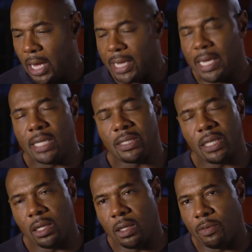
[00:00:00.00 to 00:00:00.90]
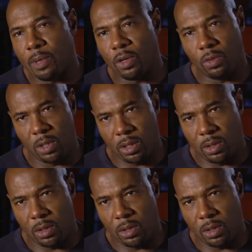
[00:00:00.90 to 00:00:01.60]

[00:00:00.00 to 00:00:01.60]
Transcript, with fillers: I can't say enough about Una.